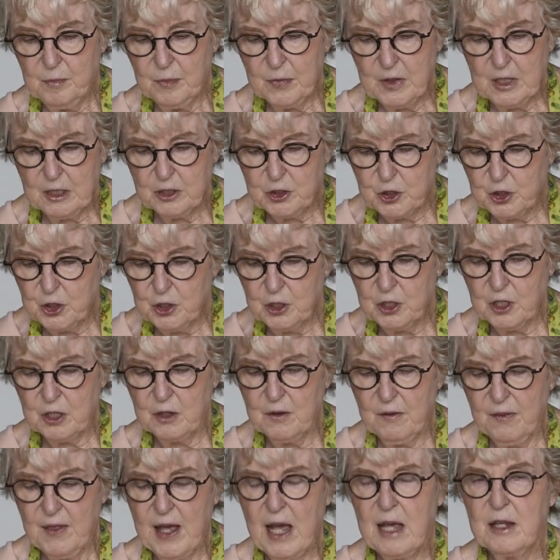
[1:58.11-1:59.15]
The
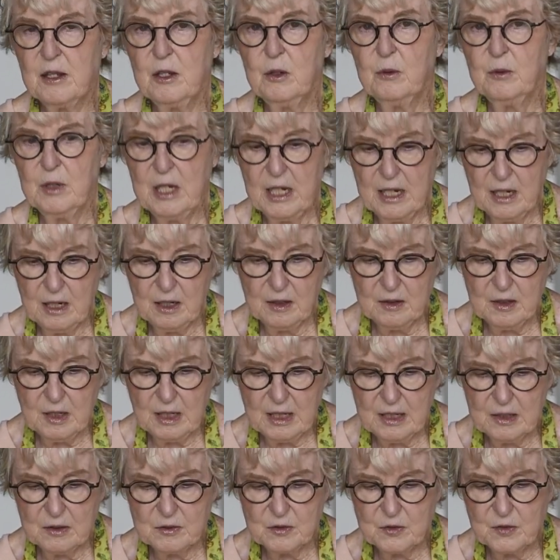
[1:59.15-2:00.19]
sugar that you need
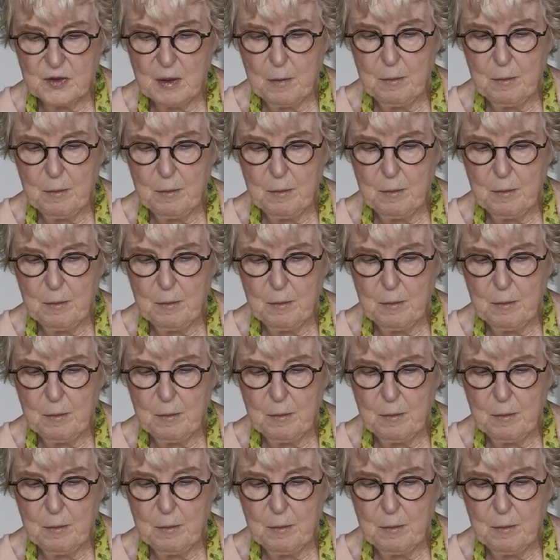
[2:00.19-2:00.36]
is the